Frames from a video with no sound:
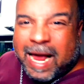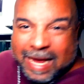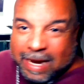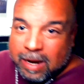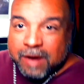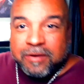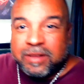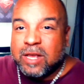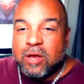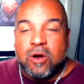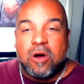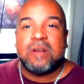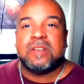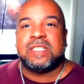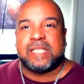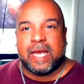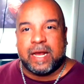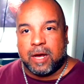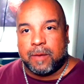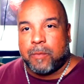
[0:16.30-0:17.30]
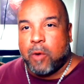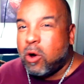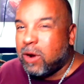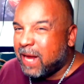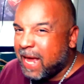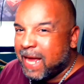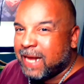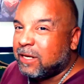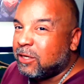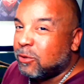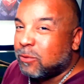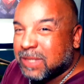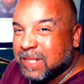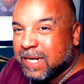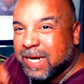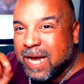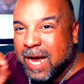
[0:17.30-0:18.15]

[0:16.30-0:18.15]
I got everything all set up. All I had to do was a